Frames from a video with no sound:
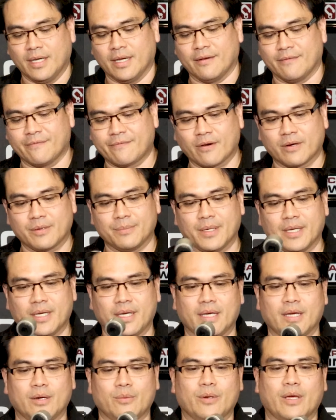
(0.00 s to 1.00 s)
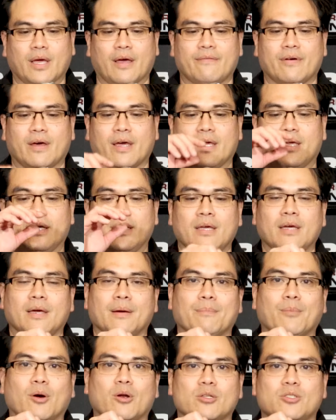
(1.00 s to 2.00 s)
In front of me here we have a
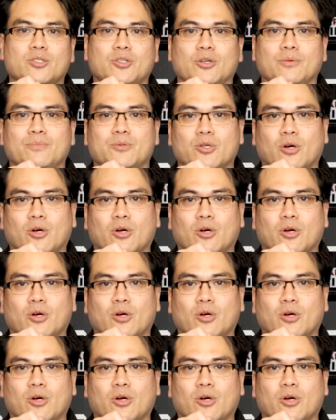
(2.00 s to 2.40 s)
monotube